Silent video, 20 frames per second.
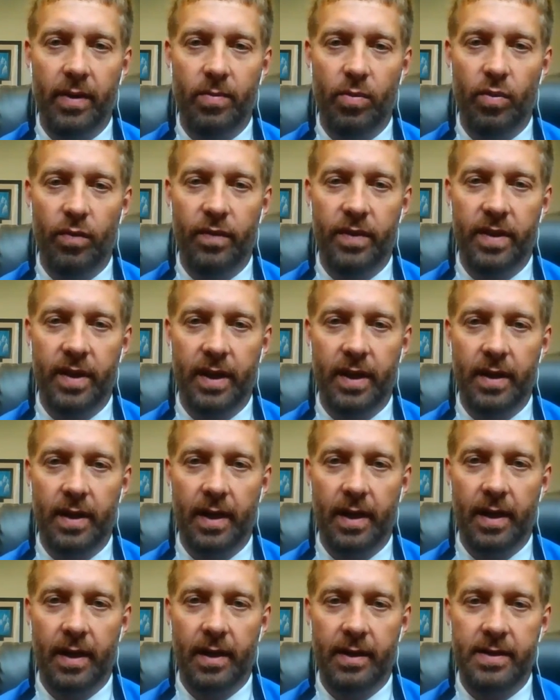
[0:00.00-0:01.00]
moved in
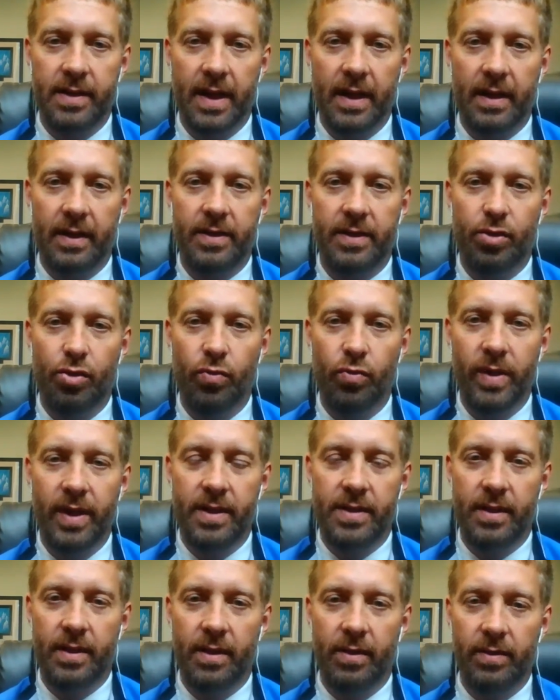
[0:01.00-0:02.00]
exactly 2 weeks
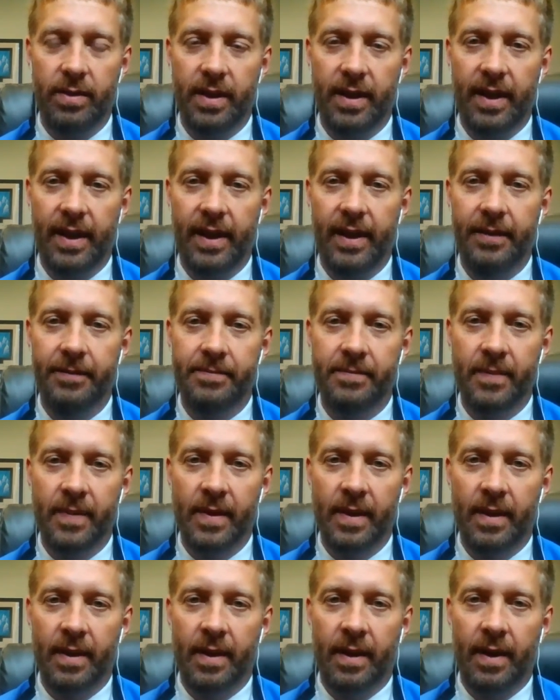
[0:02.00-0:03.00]
ago today.
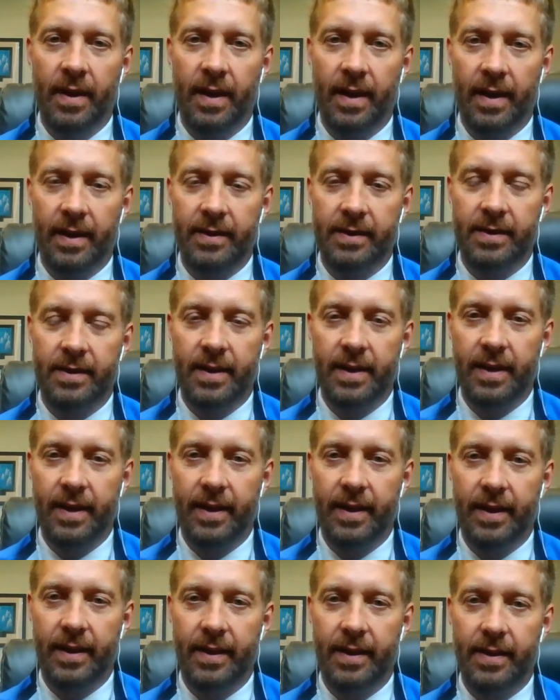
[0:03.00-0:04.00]
Today
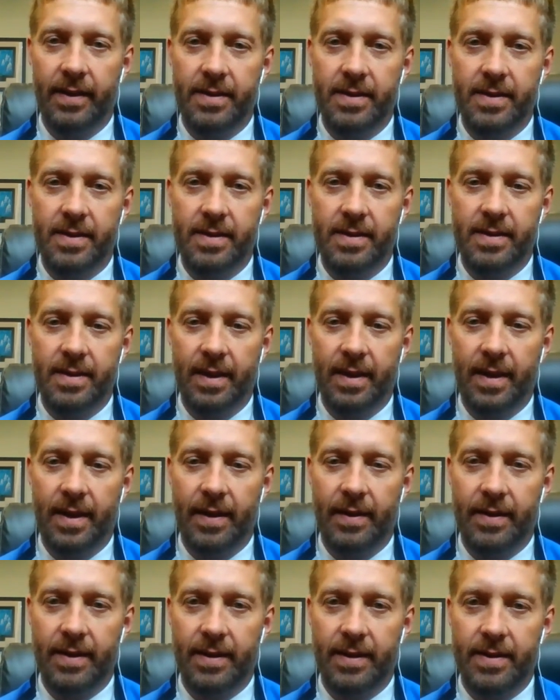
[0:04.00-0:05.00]
is
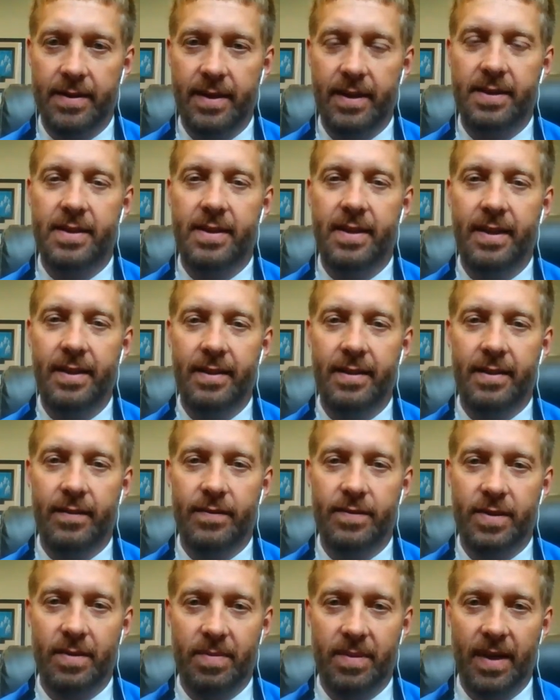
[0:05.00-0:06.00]
the 16th of
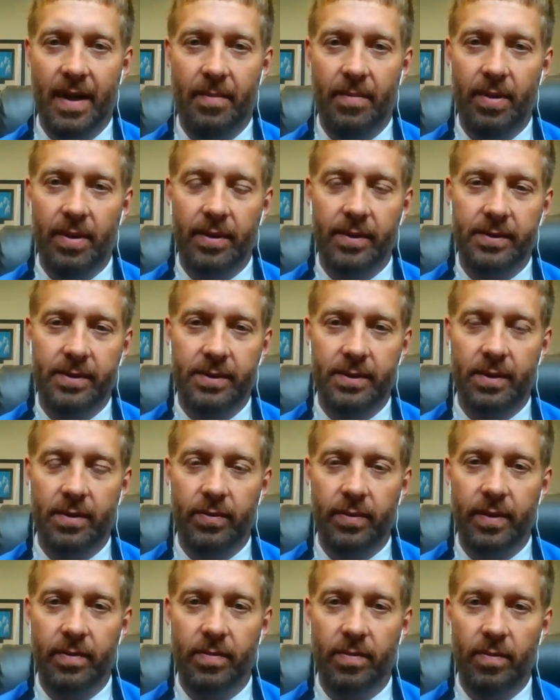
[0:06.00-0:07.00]
September, so we
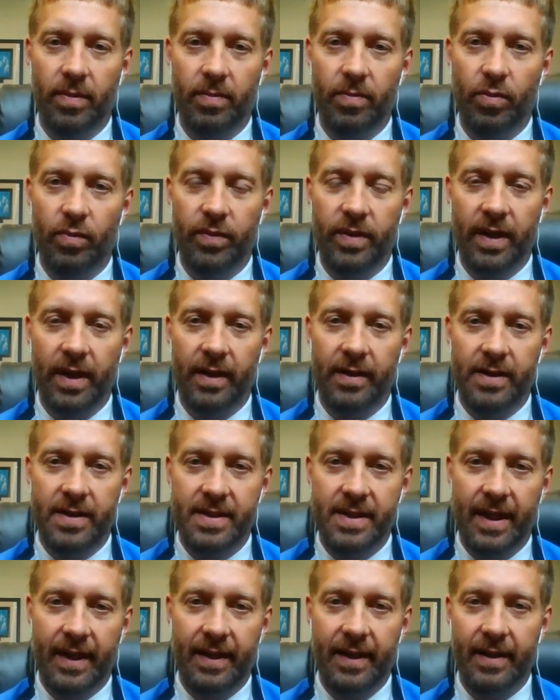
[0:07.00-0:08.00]
moved in on the
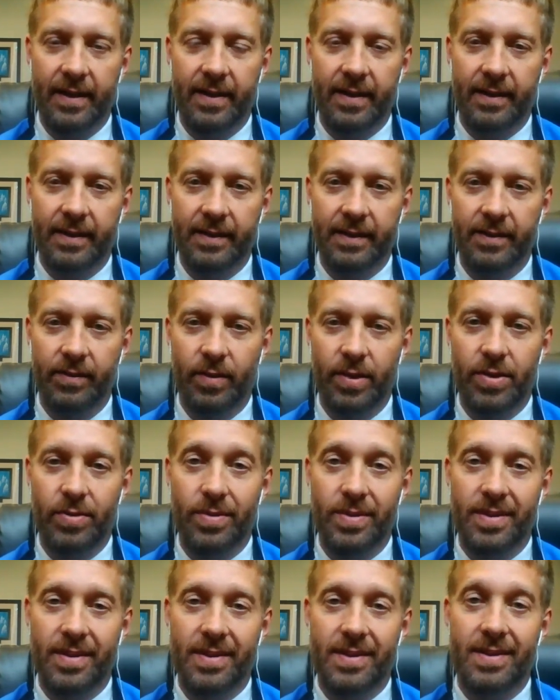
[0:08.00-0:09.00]
2nd,
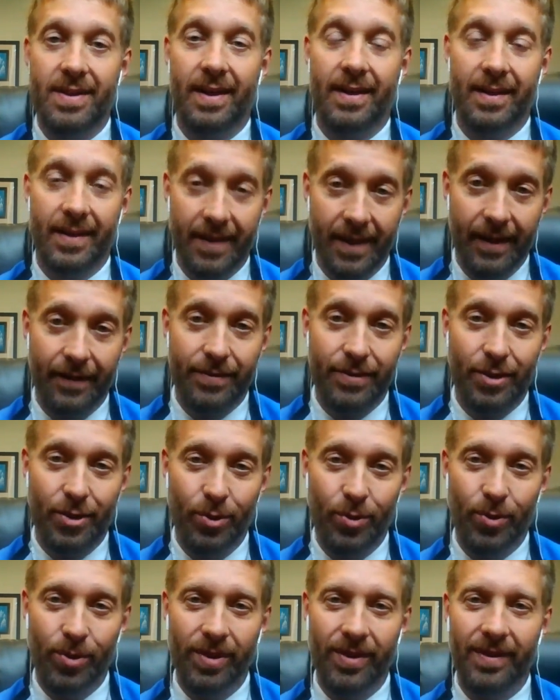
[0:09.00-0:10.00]
which was the second day of
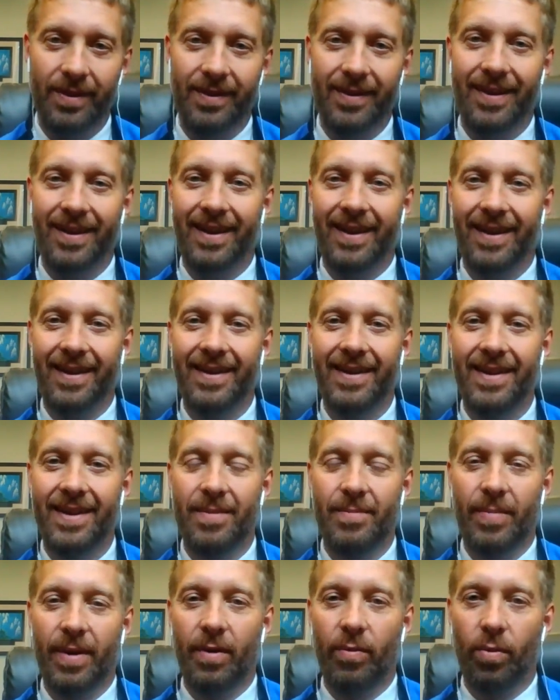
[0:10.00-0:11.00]
school, but
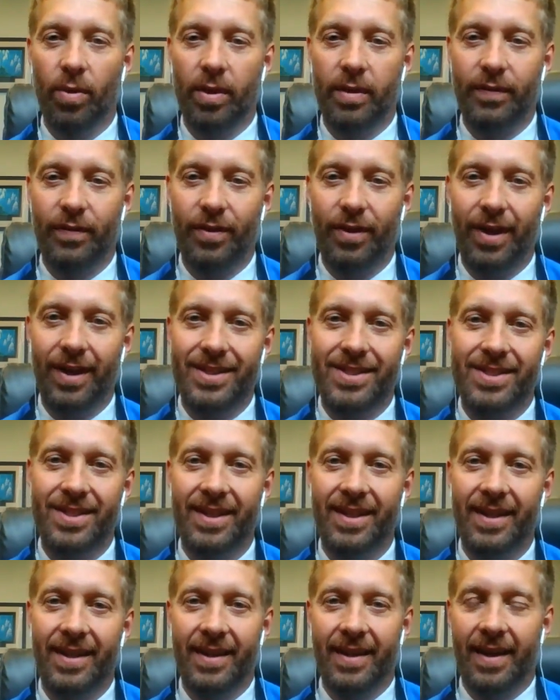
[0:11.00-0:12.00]
it worked for
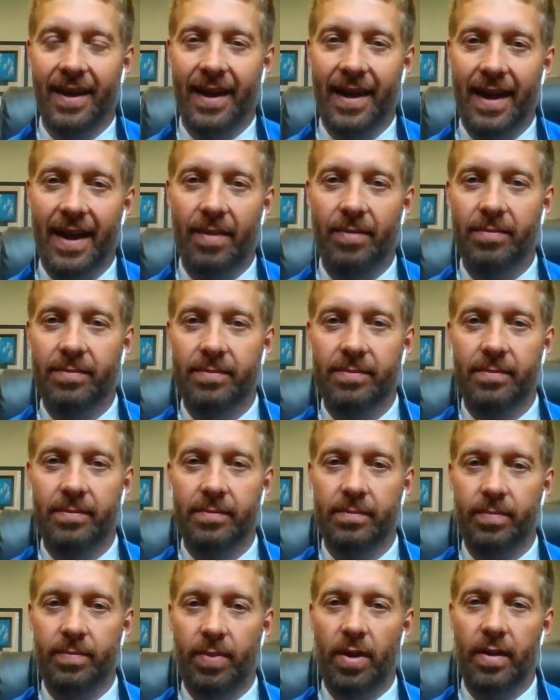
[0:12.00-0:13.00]
us.
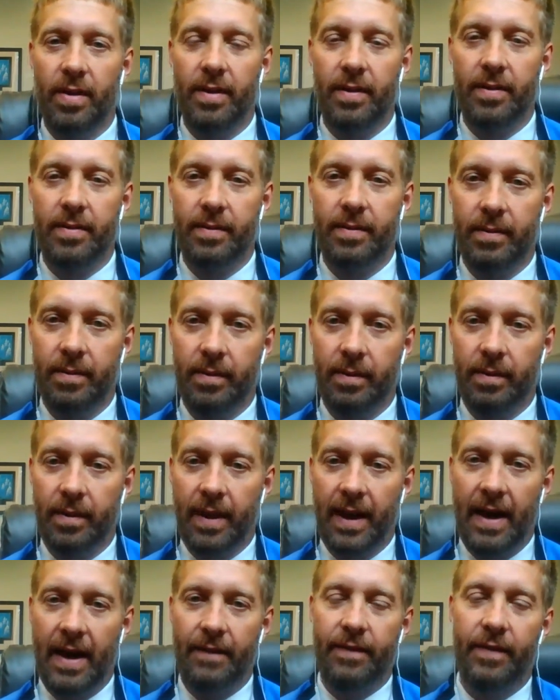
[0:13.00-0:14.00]
Part of the
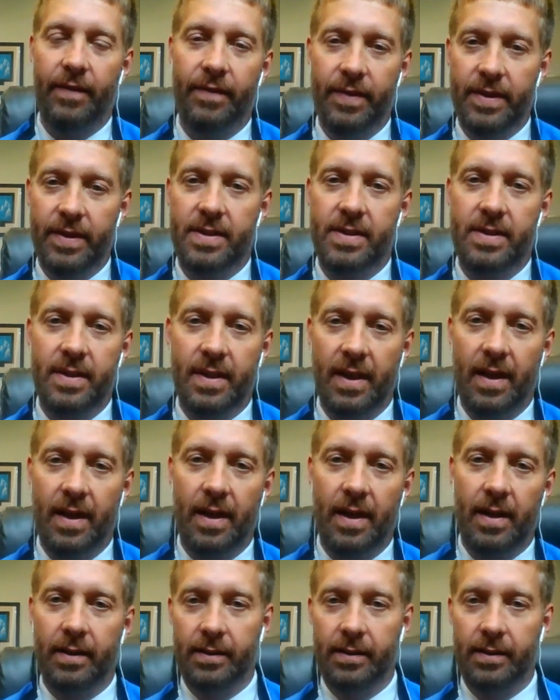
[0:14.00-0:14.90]
half of this